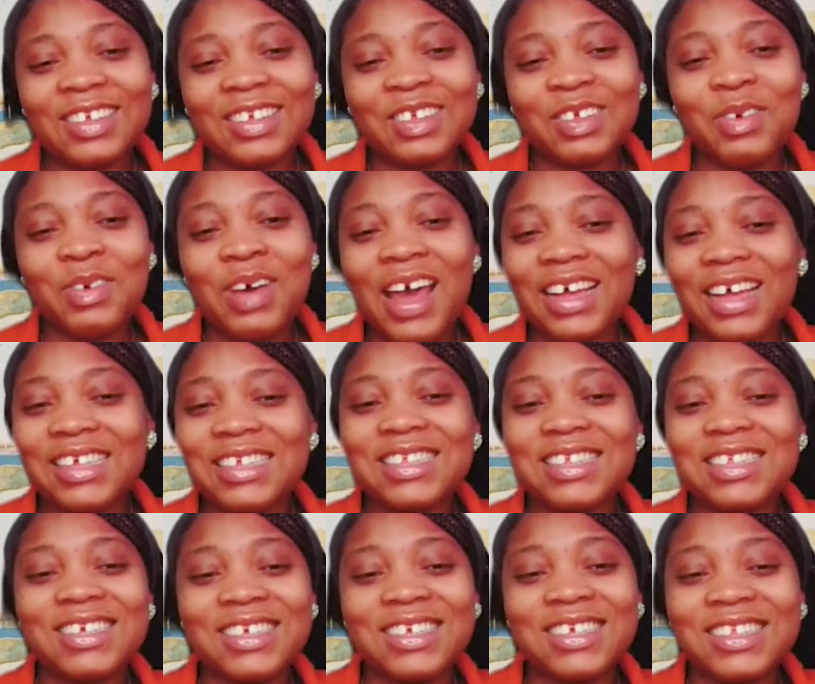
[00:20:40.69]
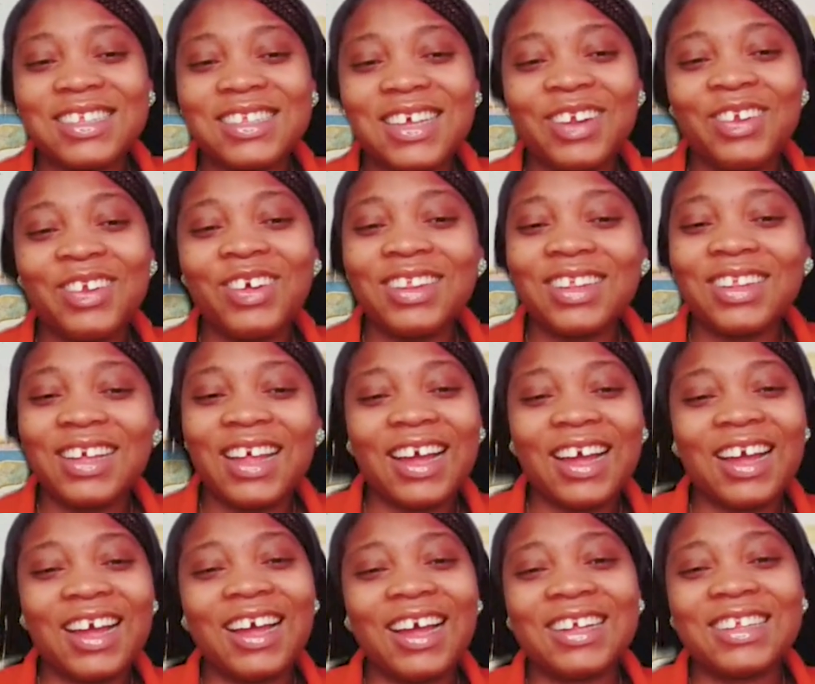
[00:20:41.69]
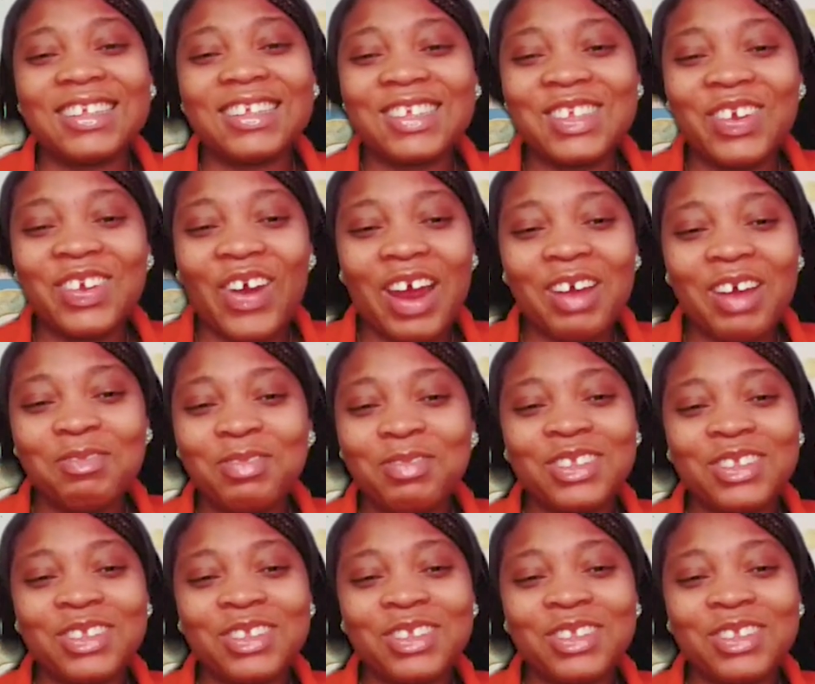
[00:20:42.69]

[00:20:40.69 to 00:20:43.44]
I see it. I don't think I can describe it.